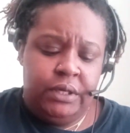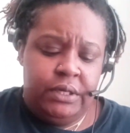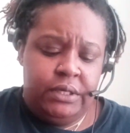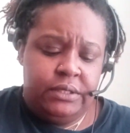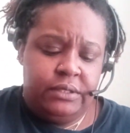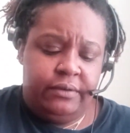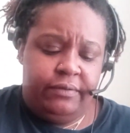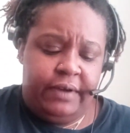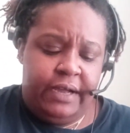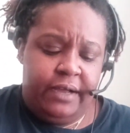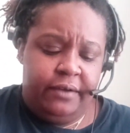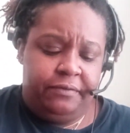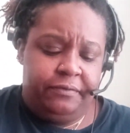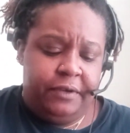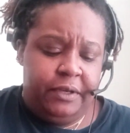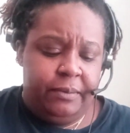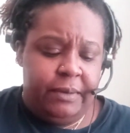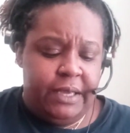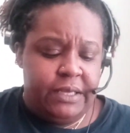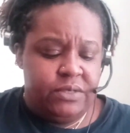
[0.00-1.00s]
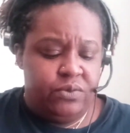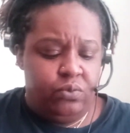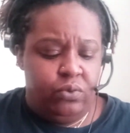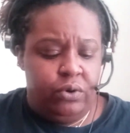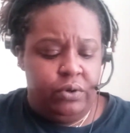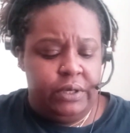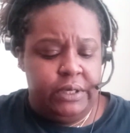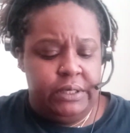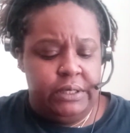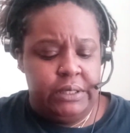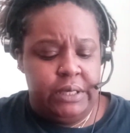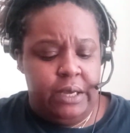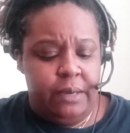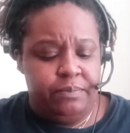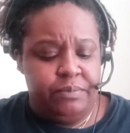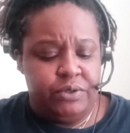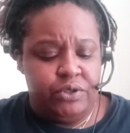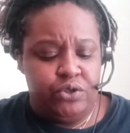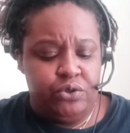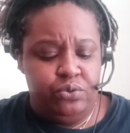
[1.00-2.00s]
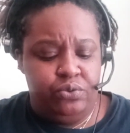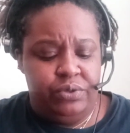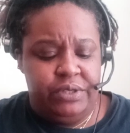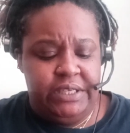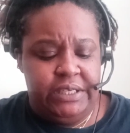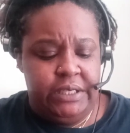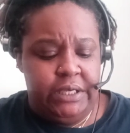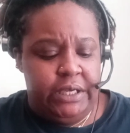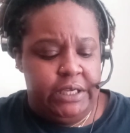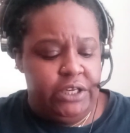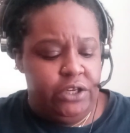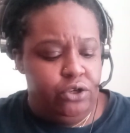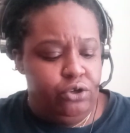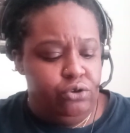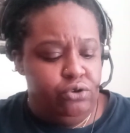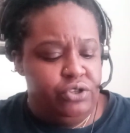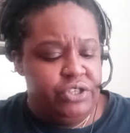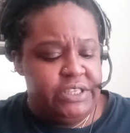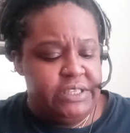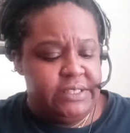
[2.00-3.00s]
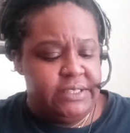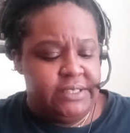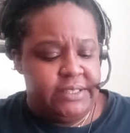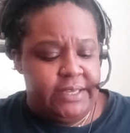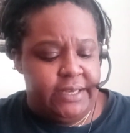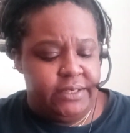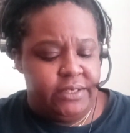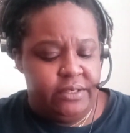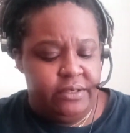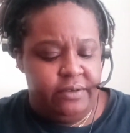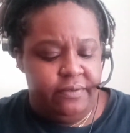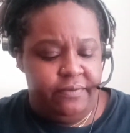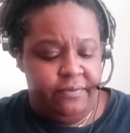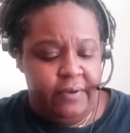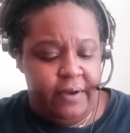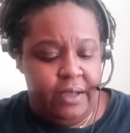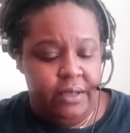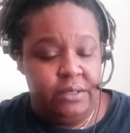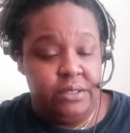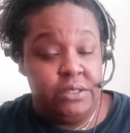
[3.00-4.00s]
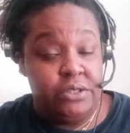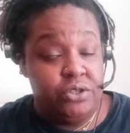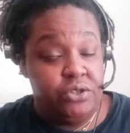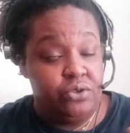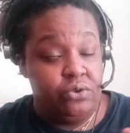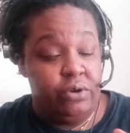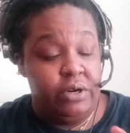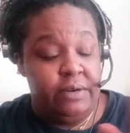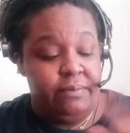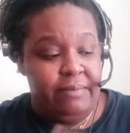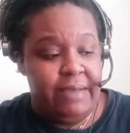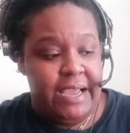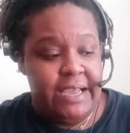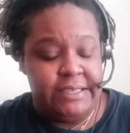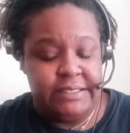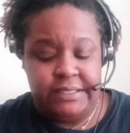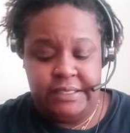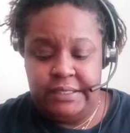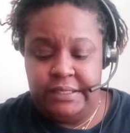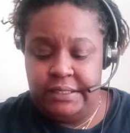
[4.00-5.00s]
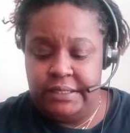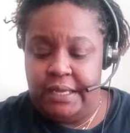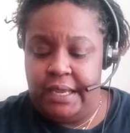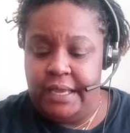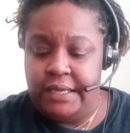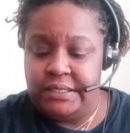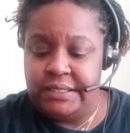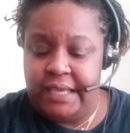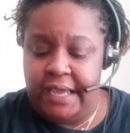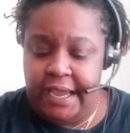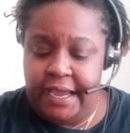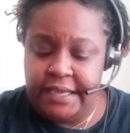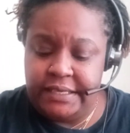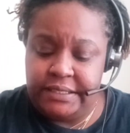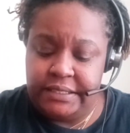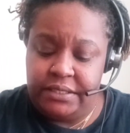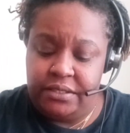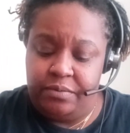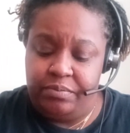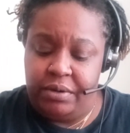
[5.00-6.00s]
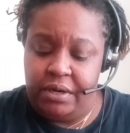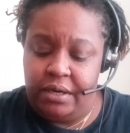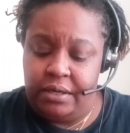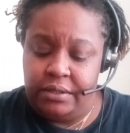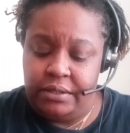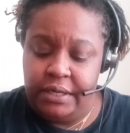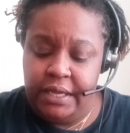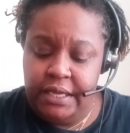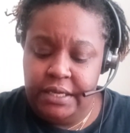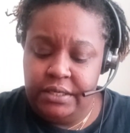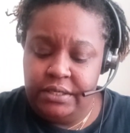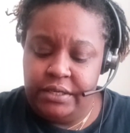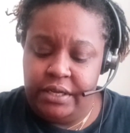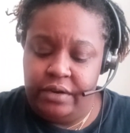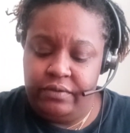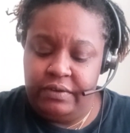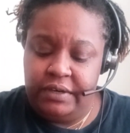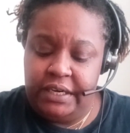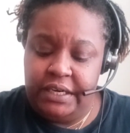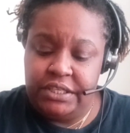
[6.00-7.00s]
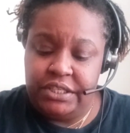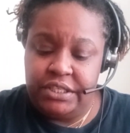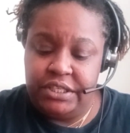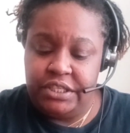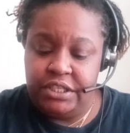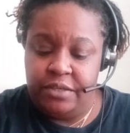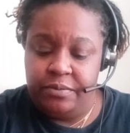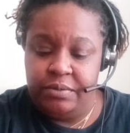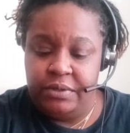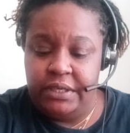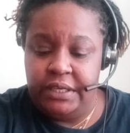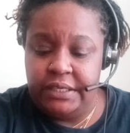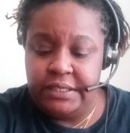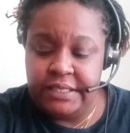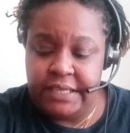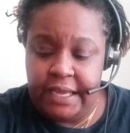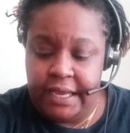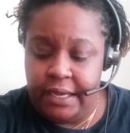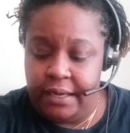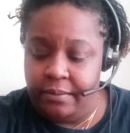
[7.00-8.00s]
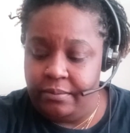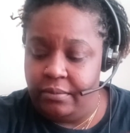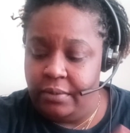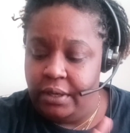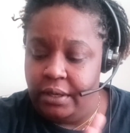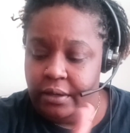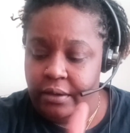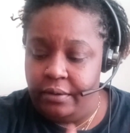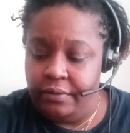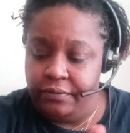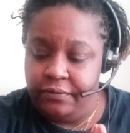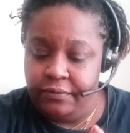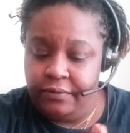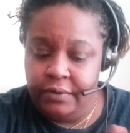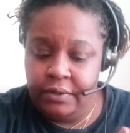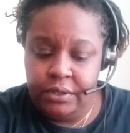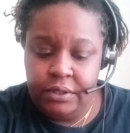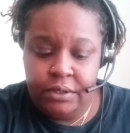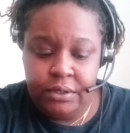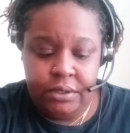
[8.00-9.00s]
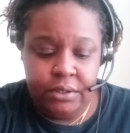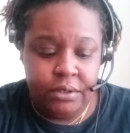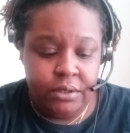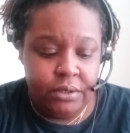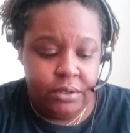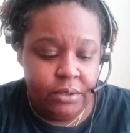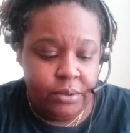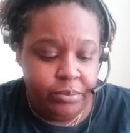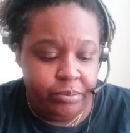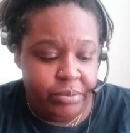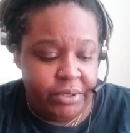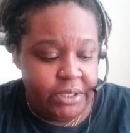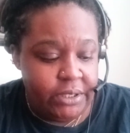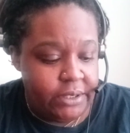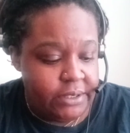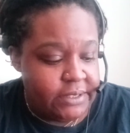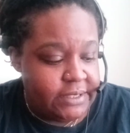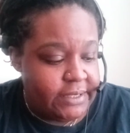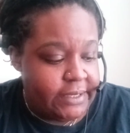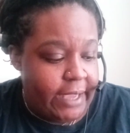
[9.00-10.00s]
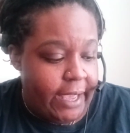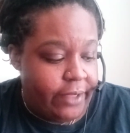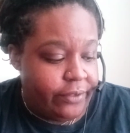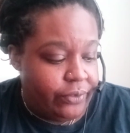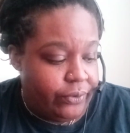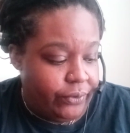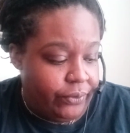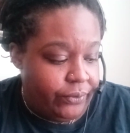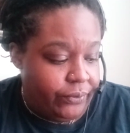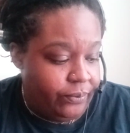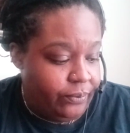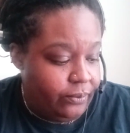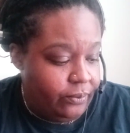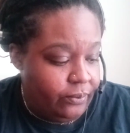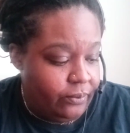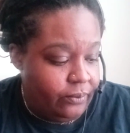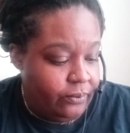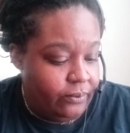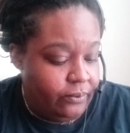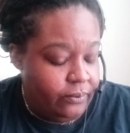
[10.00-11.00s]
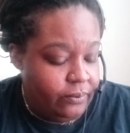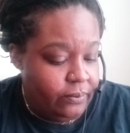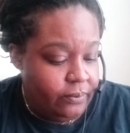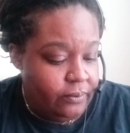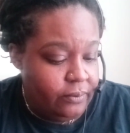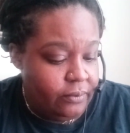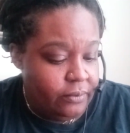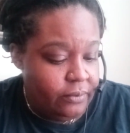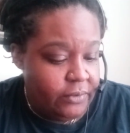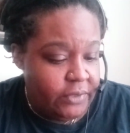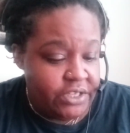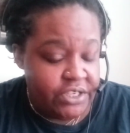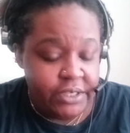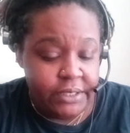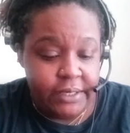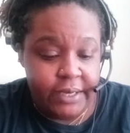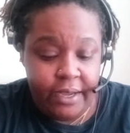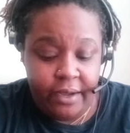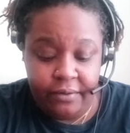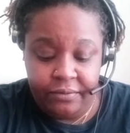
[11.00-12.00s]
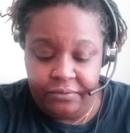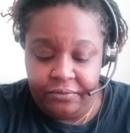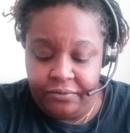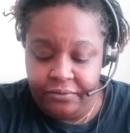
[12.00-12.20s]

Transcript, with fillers: Divine Femme has woken up to the illusions that the distorted masculine has casted upon their relationship at their time of being together she left.